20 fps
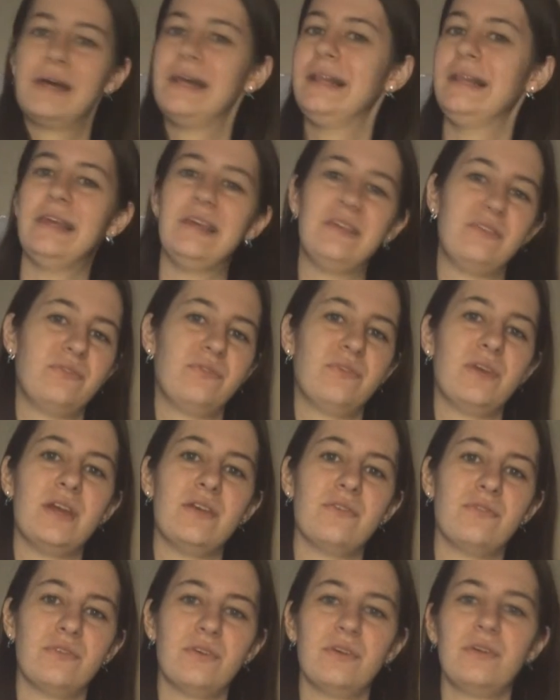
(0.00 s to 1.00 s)
my least
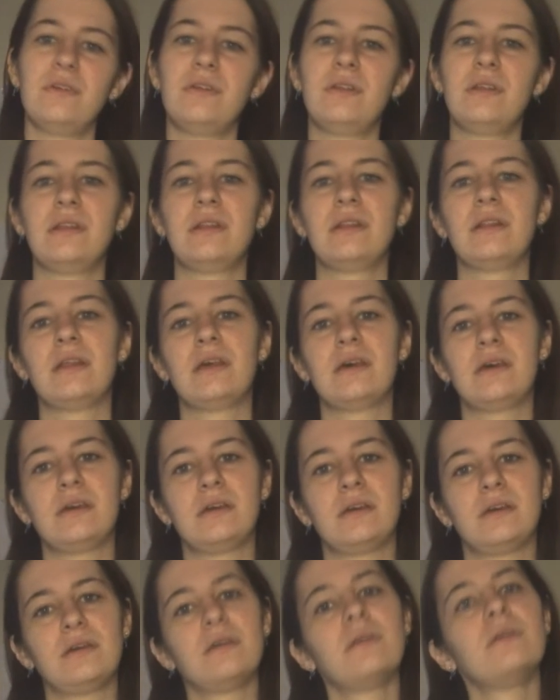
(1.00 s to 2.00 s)
favorite.
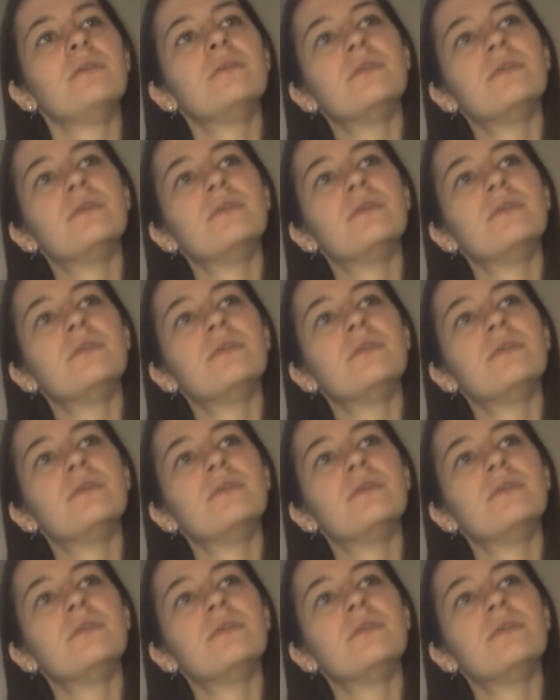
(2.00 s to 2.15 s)
Like,